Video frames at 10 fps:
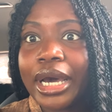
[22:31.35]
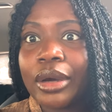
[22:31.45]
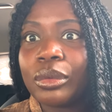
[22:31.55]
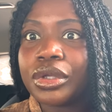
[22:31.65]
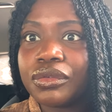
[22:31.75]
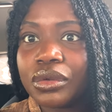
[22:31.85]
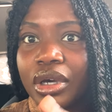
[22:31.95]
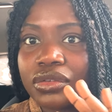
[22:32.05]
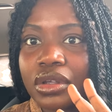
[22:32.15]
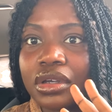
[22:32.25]
I will give you
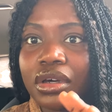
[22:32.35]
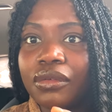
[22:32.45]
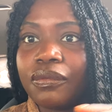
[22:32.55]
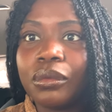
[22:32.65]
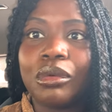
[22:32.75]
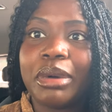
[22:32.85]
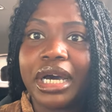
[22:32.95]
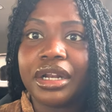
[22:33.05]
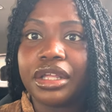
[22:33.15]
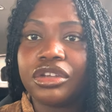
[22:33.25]
guys like a full
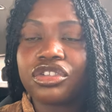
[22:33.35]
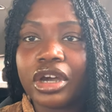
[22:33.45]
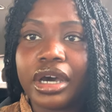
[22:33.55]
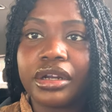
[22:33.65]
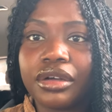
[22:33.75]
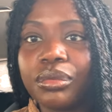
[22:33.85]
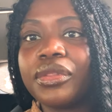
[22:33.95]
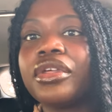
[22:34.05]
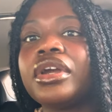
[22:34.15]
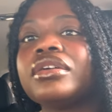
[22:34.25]
body shot of
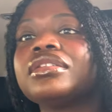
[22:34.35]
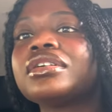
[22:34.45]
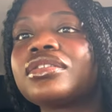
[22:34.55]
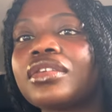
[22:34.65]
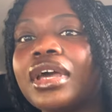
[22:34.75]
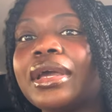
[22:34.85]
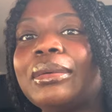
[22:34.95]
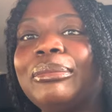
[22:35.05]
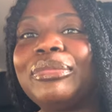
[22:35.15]
what the hair looks like.